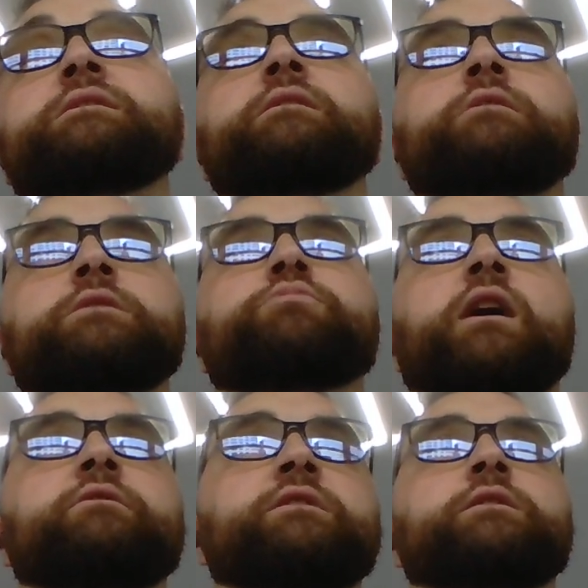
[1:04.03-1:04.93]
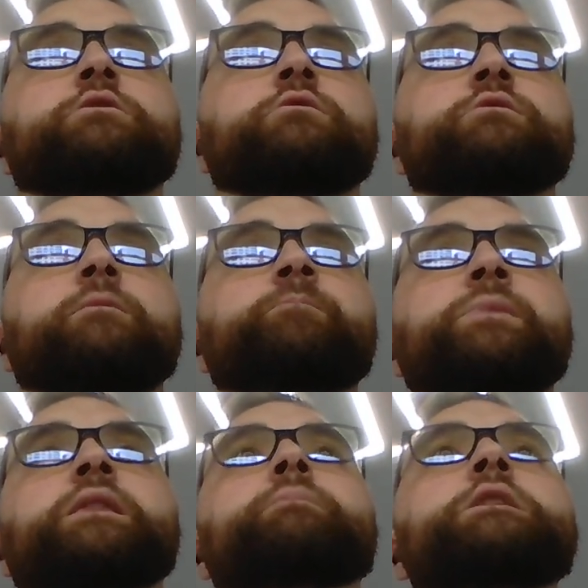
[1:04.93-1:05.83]
serious privacy issues.
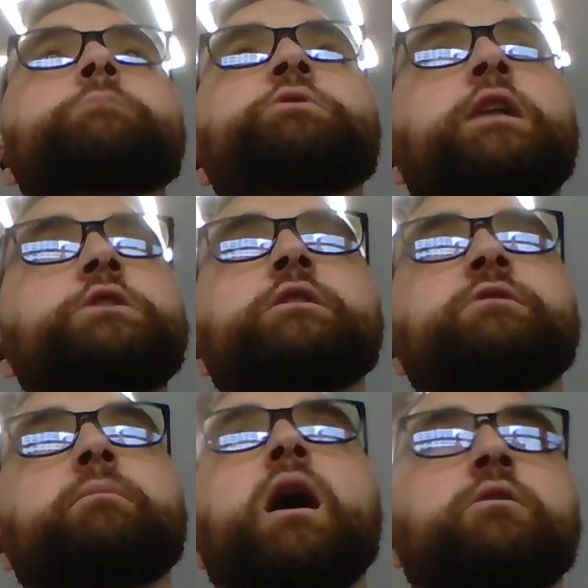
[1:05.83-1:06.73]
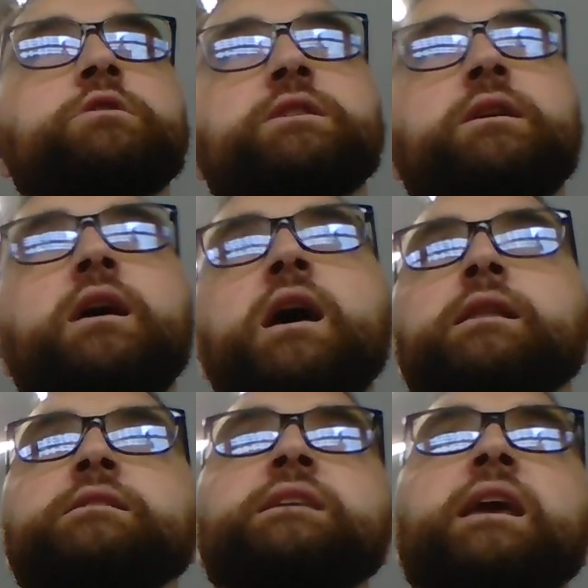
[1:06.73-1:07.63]
The manipulation of democracy.
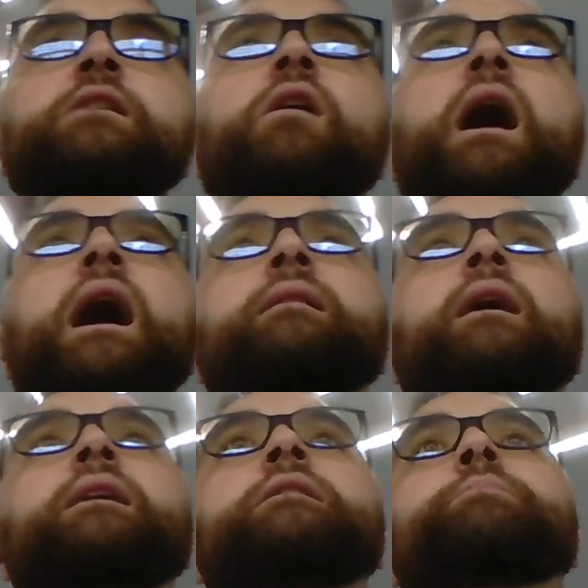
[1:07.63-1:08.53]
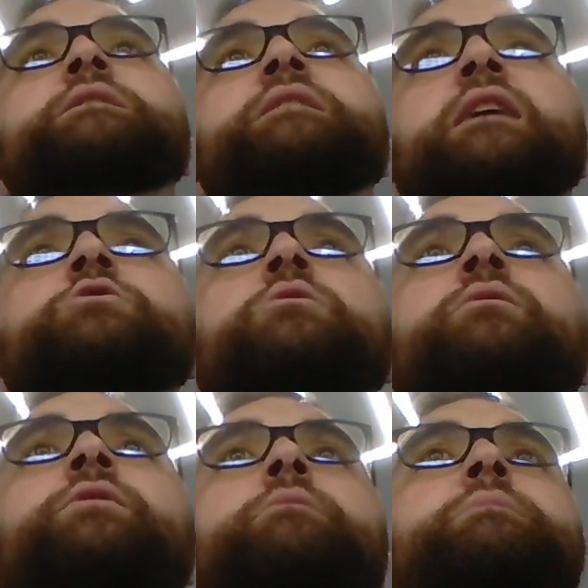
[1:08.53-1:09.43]
The scandal highlighted the
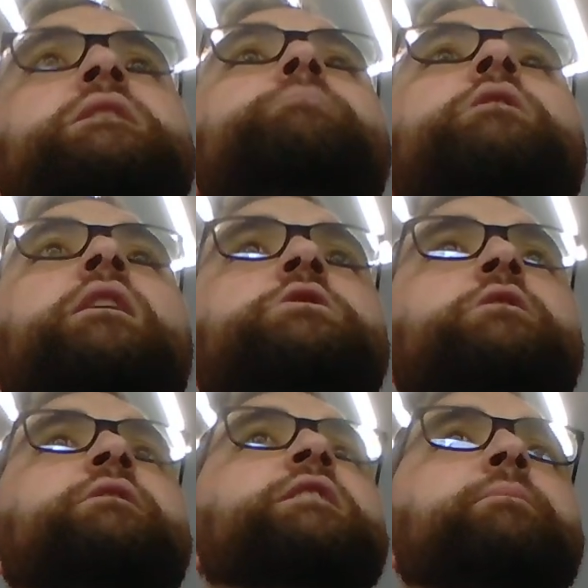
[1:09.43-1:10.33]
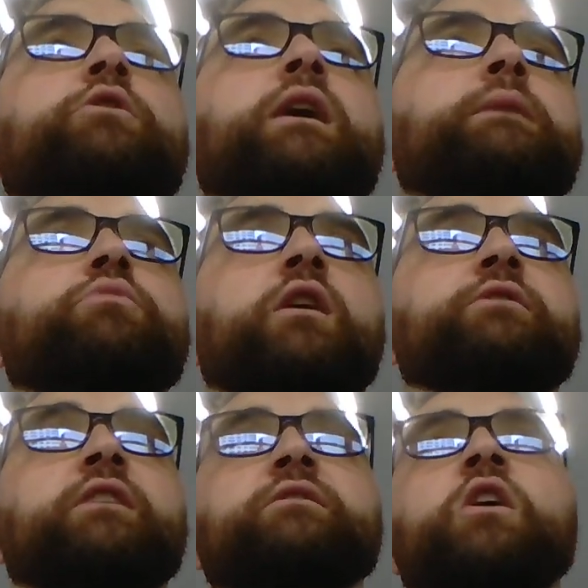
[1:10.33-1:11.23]
potential for the manipulation of the democratic
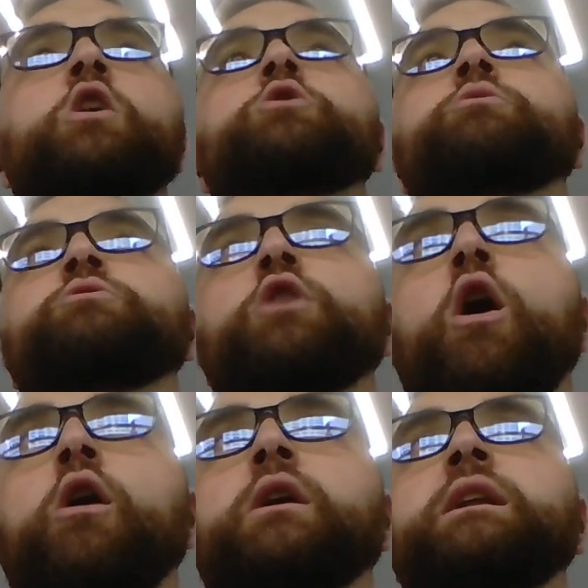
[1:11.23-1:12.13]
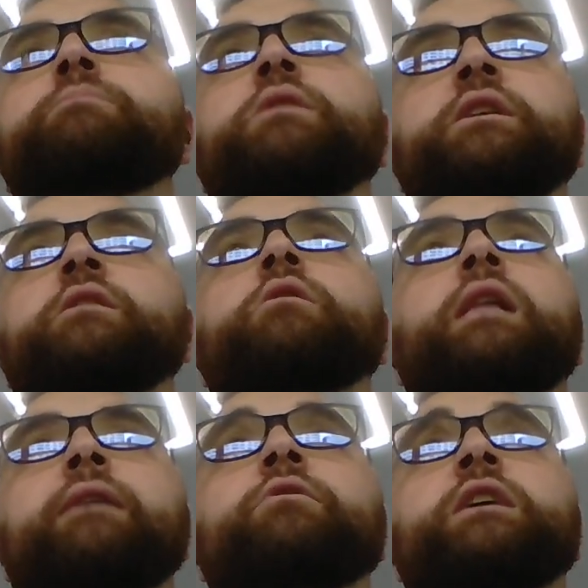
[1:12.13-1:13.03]
process through targeted political
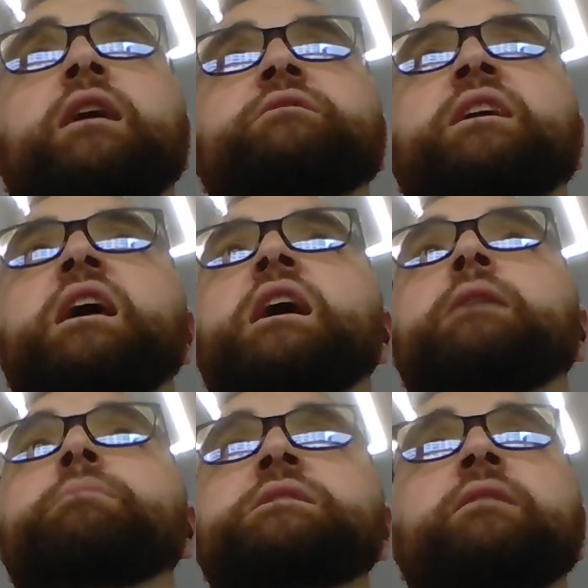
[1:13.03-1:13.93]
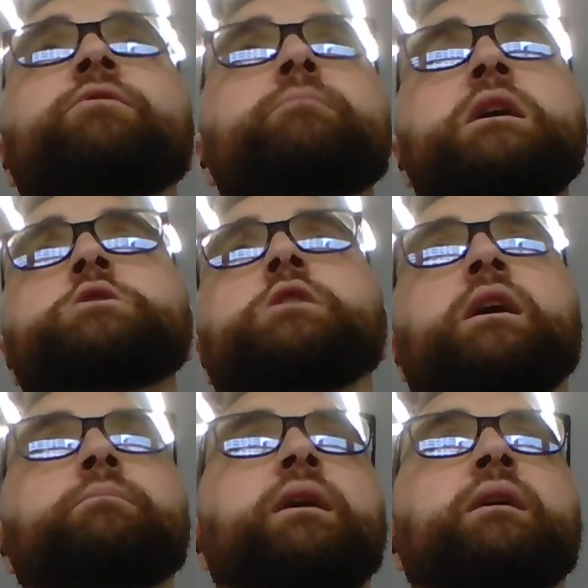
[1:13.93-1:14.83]
advertising and misinformation
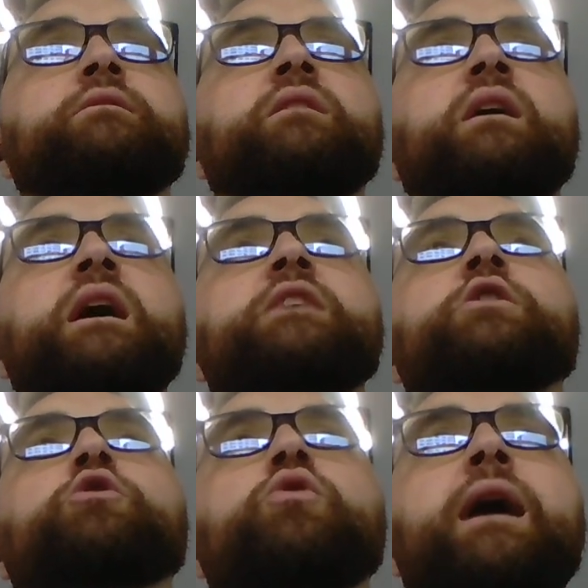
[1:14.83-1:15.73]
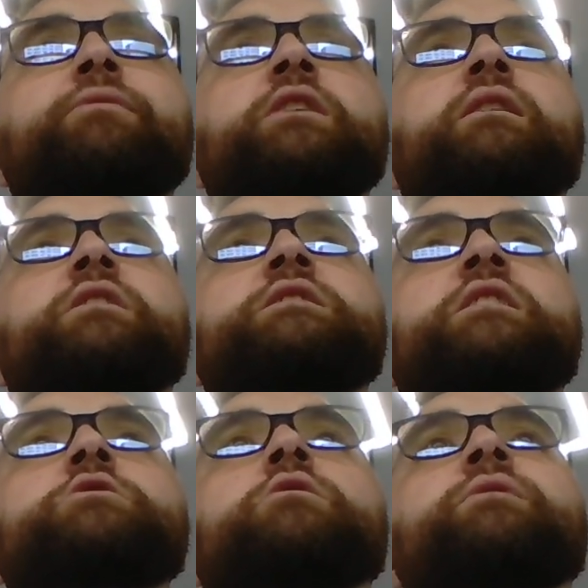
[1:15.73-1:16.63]
campaigns. In the crafting of the
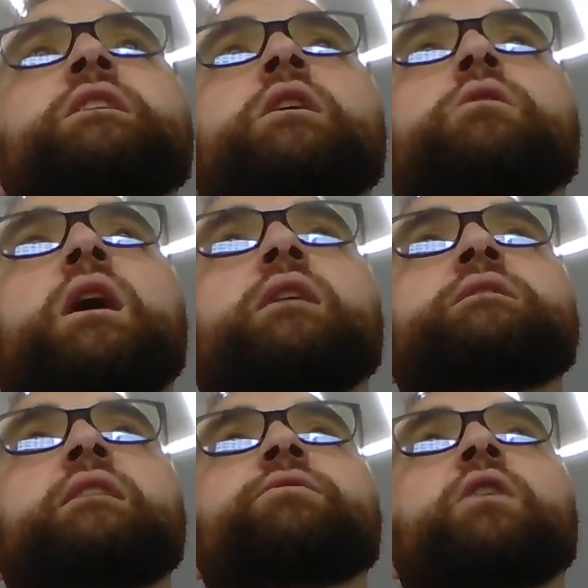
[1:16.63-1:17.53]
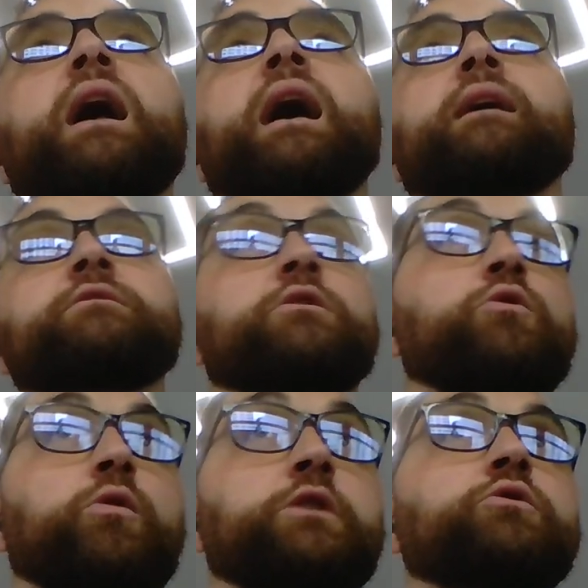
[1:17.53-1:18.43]
digital video content for ads,
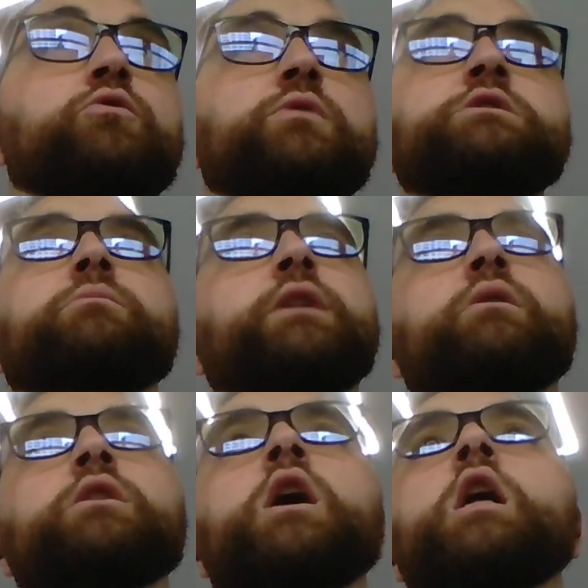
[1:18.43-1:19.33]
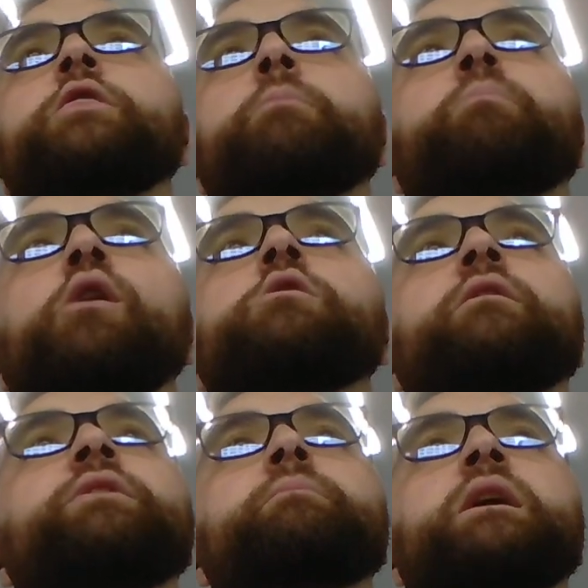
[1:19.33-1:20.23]
according to a whistleblower, the bulk
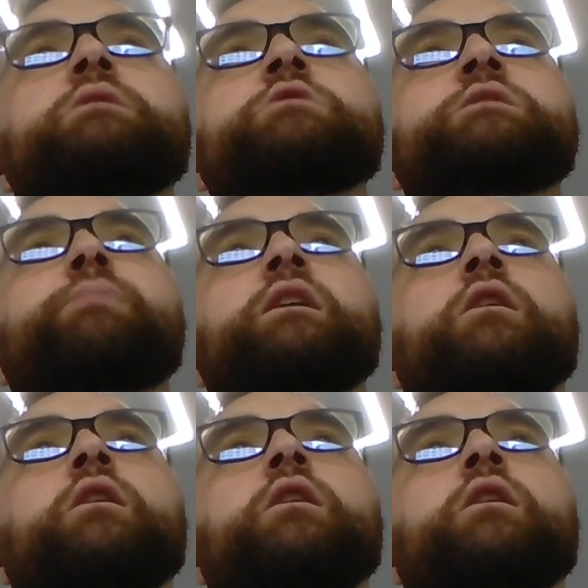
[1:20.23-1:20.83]
of the money was spent